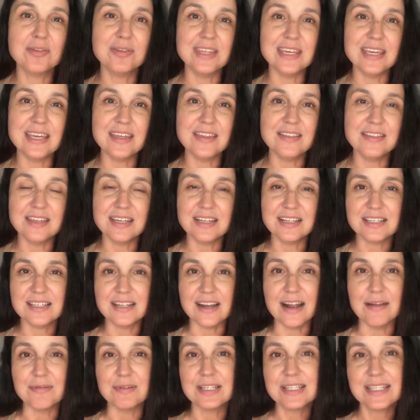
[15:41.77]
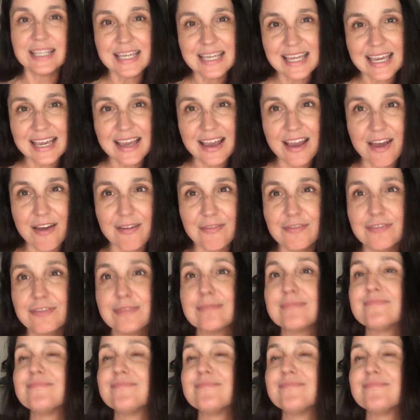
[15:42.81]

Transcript: the things that I was thinking of.